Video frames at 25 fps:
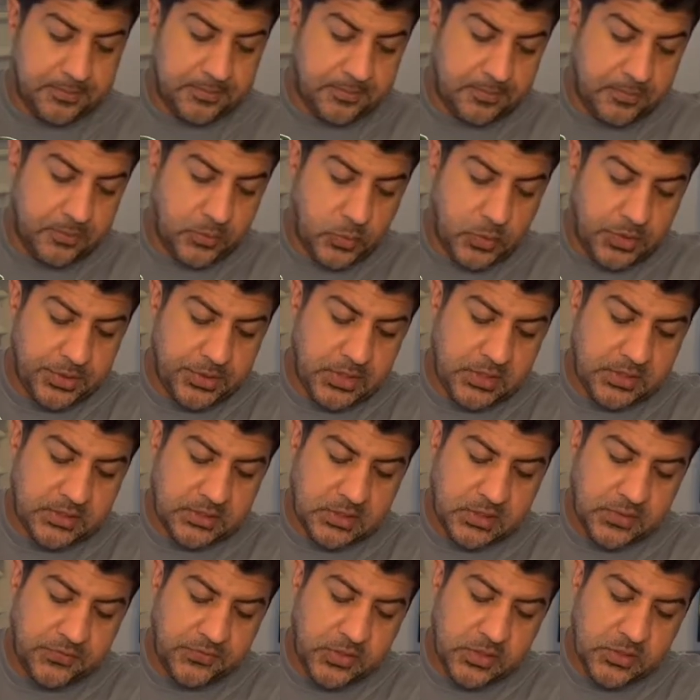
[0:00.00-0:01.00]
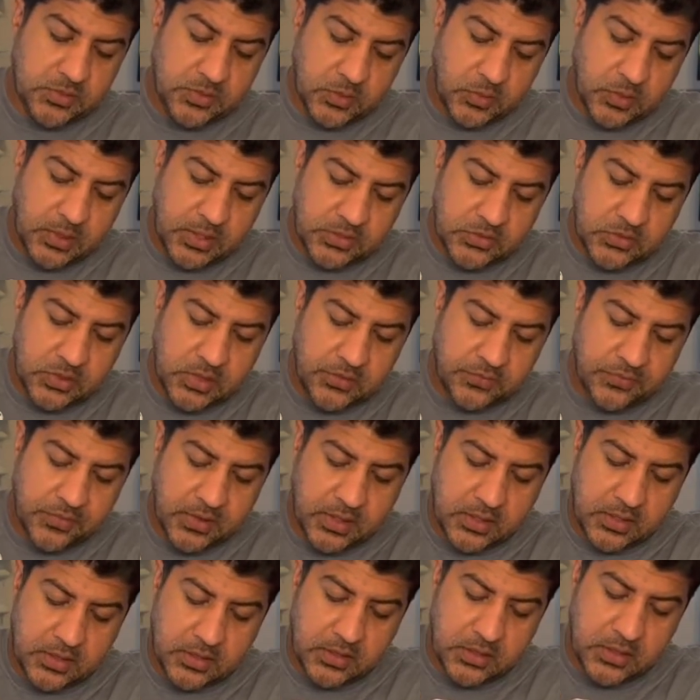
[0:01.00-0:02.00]
One thing that's confused me when I was trying to
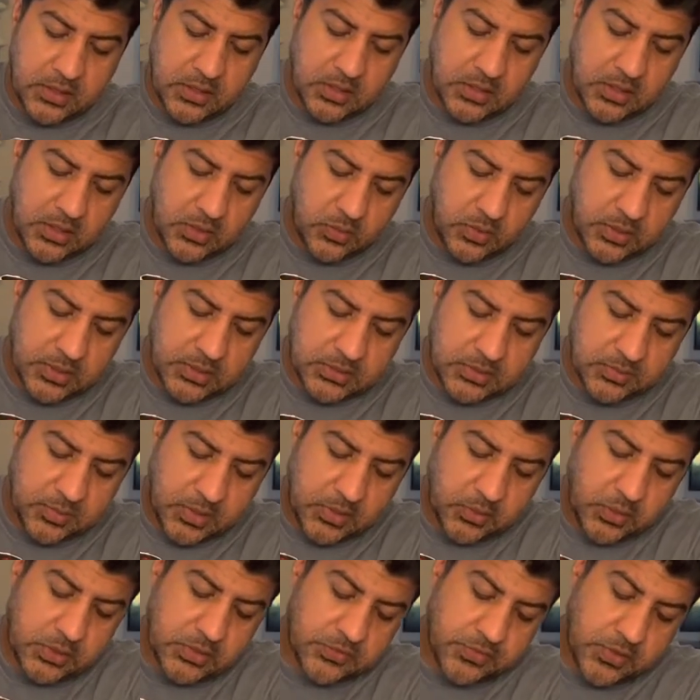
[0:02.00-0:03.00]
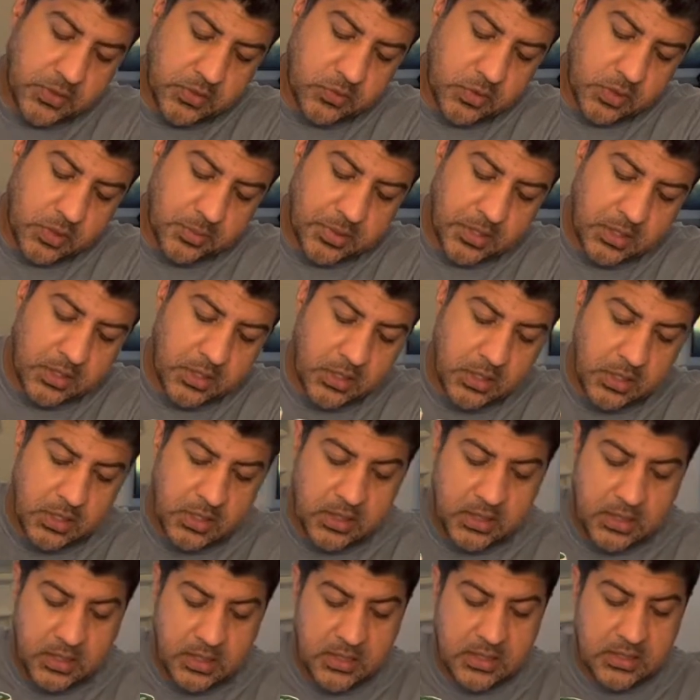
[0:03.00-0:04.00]
find it was, by the way, Velcro up here,
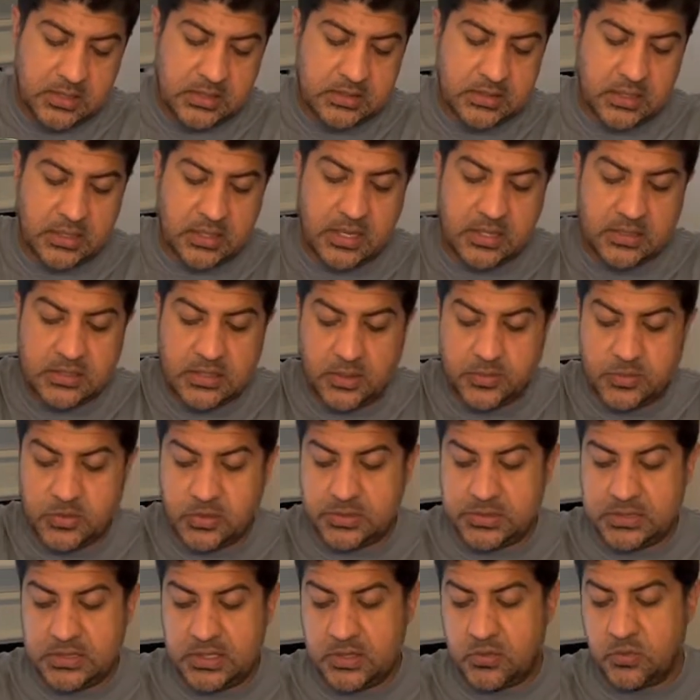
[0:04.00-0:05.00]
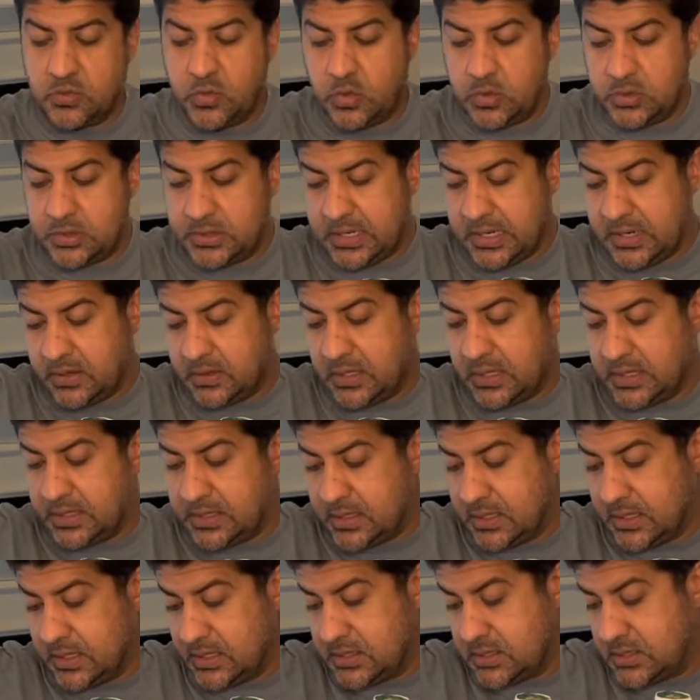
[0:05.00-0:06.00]
is a lot of times you'll see it rolled down like
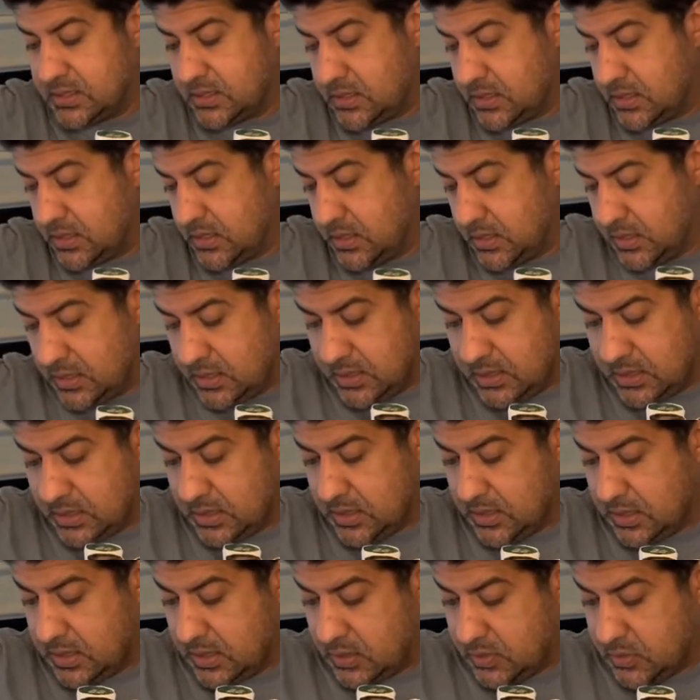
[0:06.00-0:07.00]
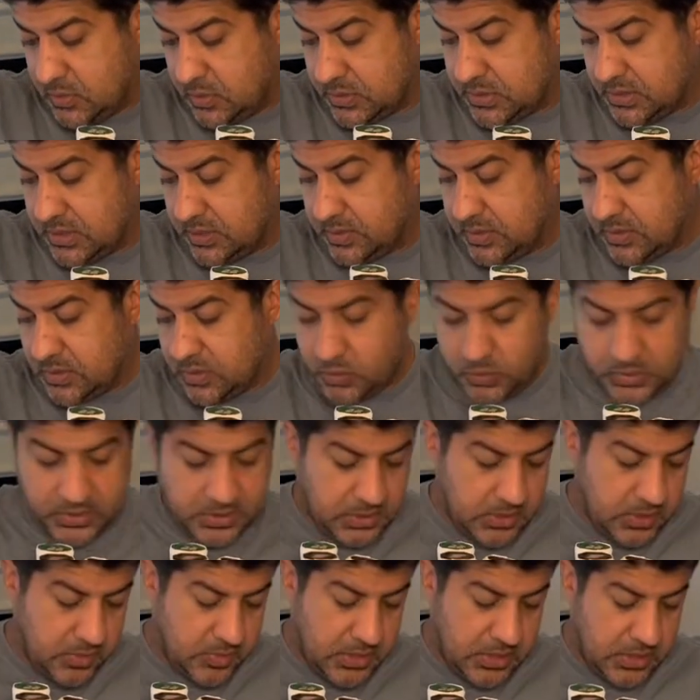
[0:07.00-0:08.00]
this, which seems a little
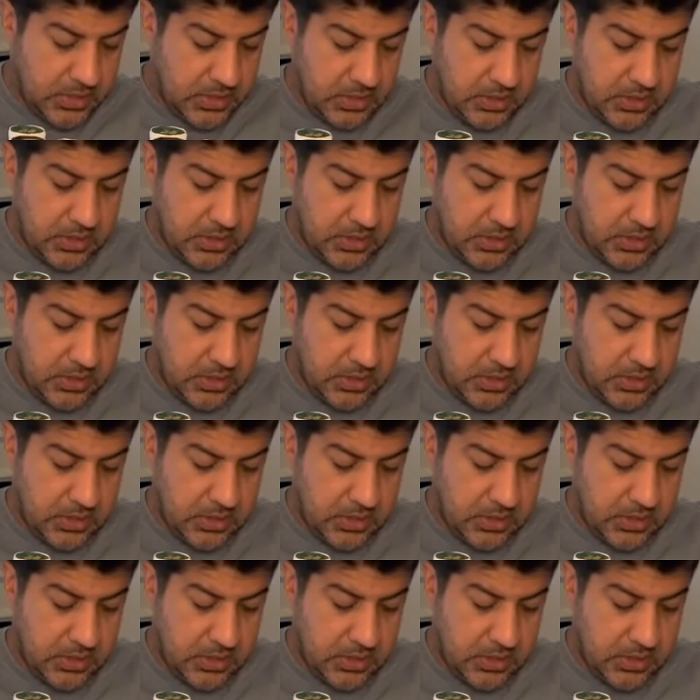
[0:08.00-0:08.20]
weird to me.